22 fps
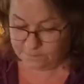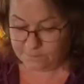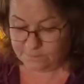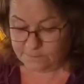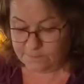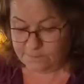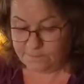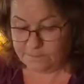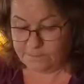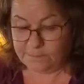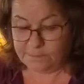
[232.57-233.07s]

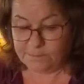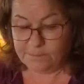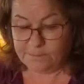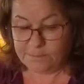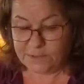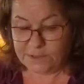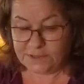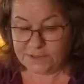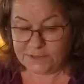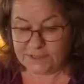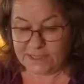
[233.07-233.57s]

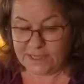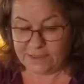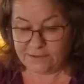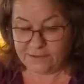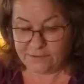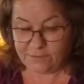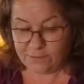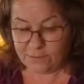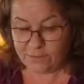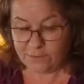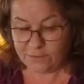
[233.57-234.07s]
Push that
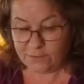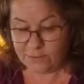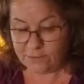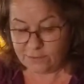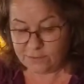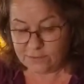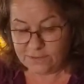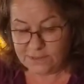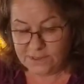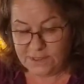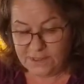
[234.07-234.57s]

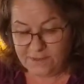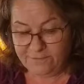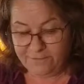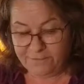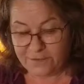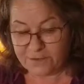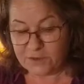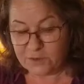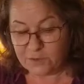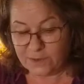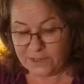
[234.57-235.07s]
through.
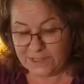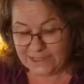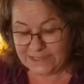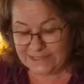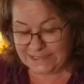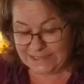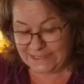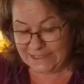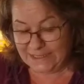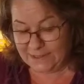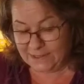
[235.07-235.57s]
First one I
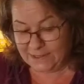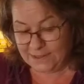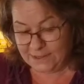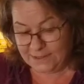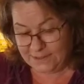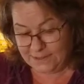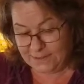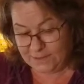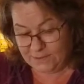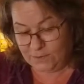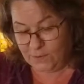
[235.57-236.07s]

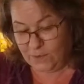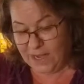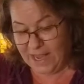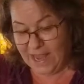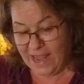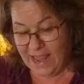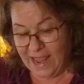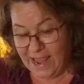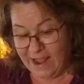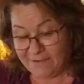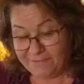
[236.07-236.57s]
did
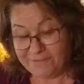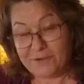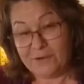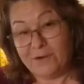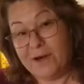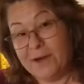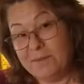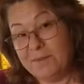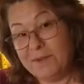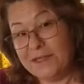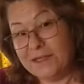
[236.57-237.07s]
after
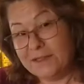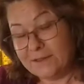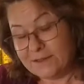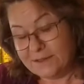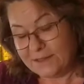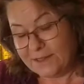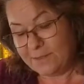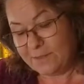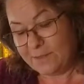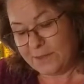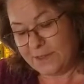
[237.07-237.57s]
I
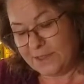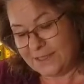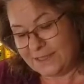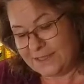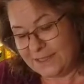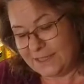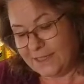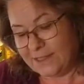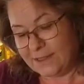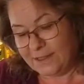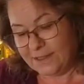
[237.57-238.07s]
peeled it, but
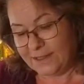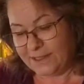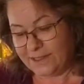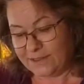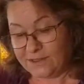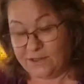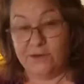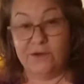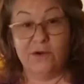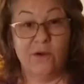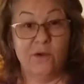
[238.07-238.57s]
it's a little
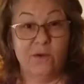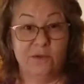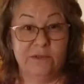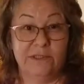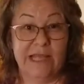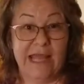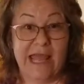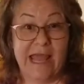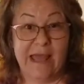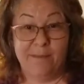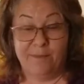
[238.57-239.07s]
easier to hold
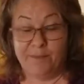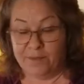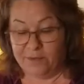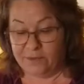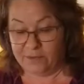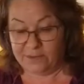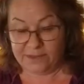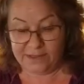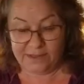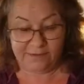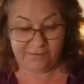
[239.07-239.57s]
the
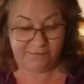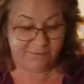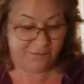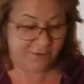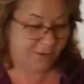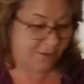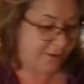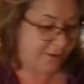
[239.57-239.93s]
apple if you